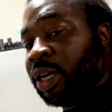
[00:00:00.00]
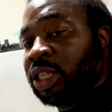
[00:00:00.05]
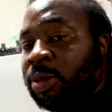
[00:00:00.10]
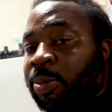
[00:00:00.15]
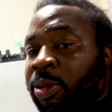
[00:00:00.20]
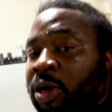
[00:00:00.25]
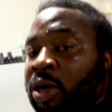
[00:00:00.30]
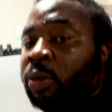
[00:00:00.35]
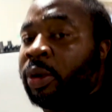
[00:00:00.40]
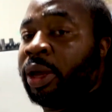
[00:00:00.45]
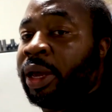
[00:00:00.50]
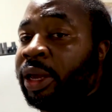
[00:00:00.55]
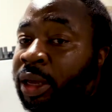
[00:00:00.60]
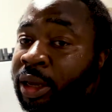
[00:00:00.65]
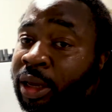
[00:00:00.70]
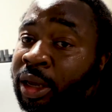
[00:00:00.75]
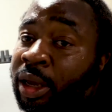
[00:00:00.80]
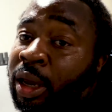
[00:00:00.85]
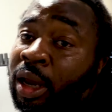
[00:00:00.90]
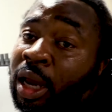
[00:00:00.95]
didn't you put it away?
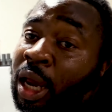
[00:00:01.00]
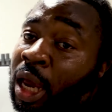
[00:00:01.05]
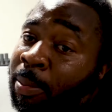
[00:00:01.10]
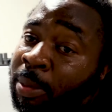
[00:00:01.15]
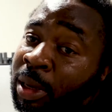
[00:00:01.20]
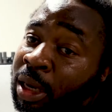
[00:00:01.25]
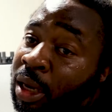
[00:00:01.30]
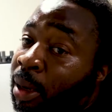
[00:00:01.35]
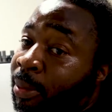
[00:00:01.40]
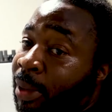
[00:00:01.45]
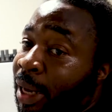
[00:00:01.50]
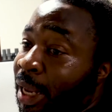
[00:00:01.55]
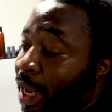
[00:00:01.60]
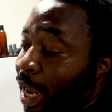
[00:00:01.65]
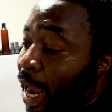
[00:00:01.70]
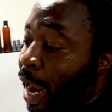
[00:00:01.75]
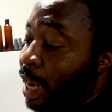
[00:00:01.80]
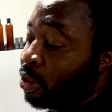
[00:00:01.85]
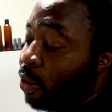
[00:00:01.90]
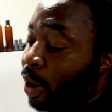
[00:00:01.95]
And me, I'm like,
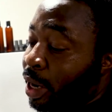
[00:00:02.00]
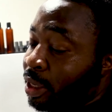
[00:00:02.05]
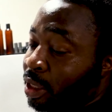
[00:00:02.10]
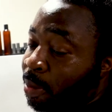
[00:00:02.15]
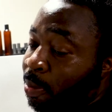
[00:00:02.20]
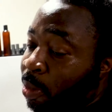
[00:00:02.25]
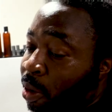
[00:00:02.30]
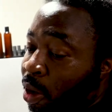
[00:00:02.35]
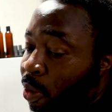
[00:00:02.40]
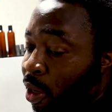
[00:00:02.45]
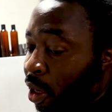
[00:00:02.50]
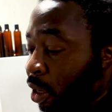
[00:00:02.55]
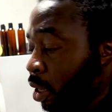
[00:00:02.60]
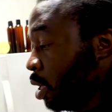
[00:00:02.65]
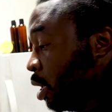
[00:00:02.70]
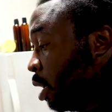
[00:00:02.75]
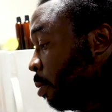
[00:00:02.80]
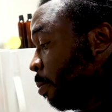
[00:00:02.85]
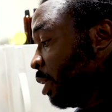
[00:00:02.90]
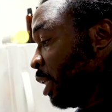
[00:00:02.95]
I thought I did put it away.
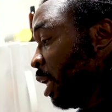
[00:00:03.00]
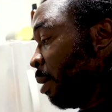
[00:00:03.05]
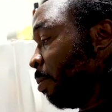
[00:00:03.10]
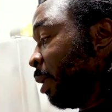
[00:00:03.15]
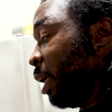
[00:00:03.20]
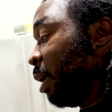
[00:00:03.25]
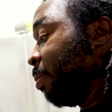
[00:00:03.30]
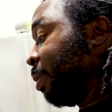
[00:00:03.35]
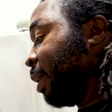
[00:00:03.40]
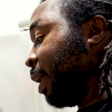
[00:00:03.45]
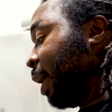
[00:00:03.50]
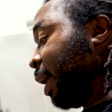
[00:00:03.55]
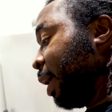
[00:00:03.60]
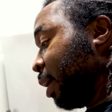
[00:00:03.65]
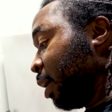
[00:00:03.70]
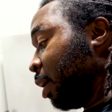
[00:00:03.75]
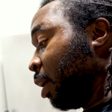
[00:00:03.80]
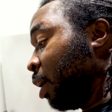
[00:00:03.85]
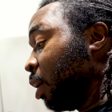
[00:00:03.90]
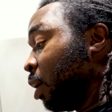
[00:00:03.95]
But then me be like,
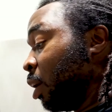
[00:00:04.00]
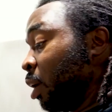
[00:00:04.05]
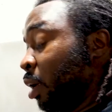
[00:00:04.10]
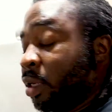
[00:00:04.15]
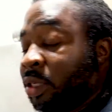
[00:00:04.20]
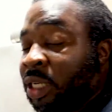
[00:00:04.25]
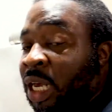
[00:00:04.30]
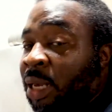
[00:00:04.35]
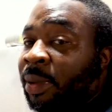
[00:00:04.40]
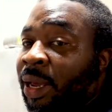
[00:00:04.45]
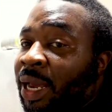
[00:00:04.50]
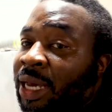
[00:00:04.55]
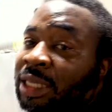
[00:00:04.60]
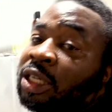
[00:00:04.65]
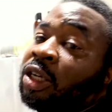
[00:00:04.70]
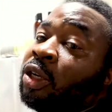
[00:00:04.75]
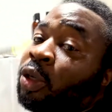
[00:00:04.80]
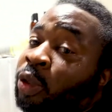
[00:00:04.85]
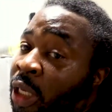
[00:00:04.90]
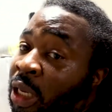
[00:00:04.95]

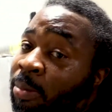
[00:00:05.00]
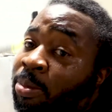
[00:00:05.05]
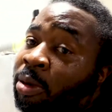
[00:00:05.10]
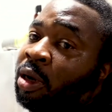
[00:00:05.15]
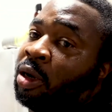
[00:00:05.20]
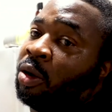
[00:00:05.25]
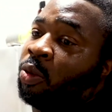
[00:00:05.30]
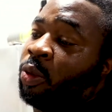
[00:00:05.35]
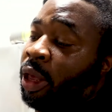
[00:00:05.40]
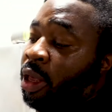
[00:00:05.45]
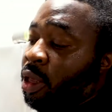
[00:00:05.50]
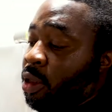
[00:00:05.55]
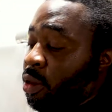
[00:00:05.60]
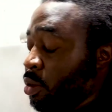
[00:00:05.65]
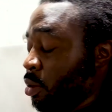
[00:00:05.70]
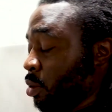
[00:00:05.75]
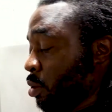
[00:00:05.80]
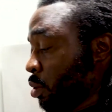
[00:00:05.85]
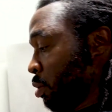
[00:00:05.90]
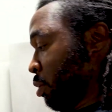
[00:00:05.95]
dumbass, you didn't put it away.
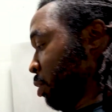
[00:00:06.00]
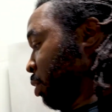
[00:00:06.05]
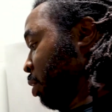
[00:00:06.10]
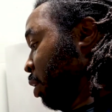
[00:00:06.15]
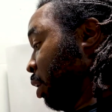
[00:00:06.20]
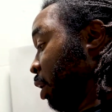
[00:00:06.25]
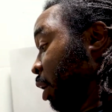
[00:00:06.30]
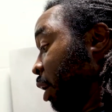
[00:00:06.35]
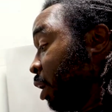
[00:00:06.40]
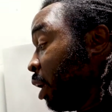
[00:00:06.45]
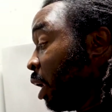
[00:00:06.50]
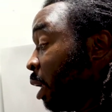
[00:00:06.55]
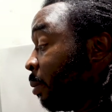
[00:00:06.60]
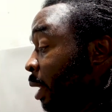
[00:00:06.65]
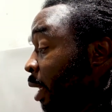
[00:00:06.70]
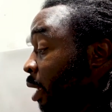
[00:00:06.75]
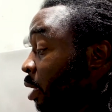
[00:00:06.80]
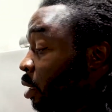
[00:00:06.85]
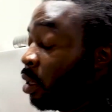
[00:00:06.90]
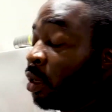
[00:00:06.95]
Then I'm
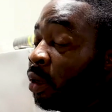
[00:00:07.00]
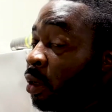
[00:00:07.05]
like,